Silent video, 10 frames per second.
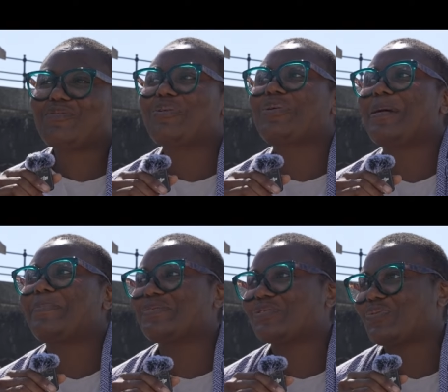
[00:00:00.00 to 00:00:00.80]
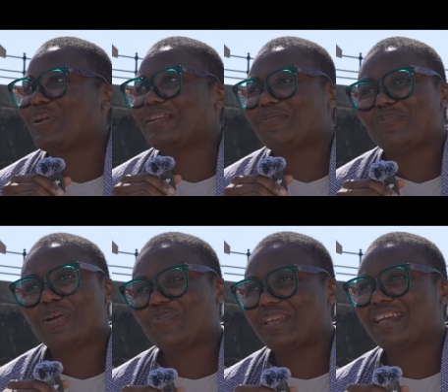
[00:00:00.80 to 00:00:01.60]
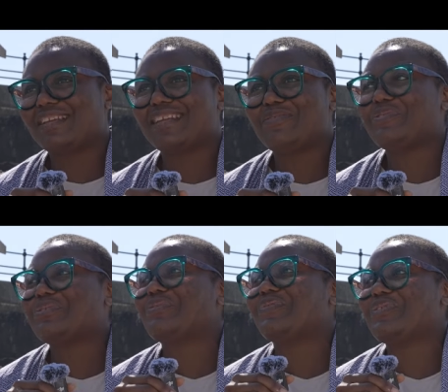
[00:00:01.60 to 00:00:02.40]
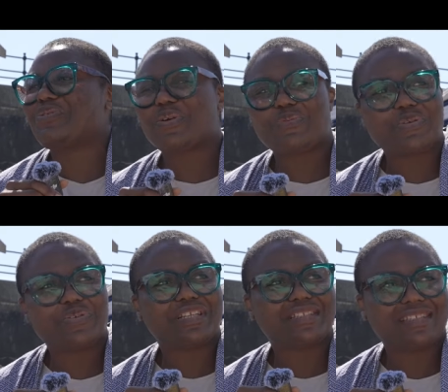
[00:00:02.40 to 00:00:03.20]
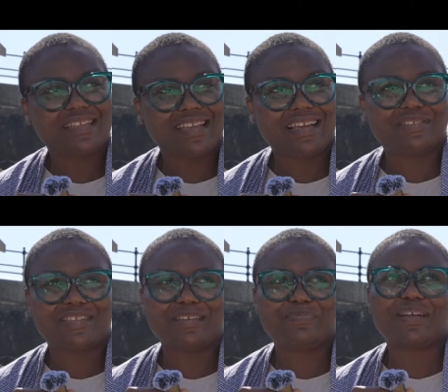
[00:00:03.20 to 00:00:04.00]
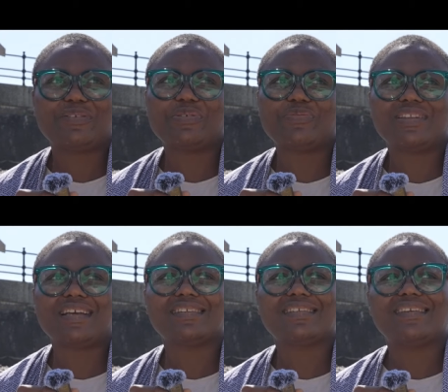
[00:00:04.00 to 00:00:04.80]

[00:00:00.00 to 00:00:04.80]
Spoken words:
What happens when we get there? We don't even know where we're going to stay and sleep and all of that.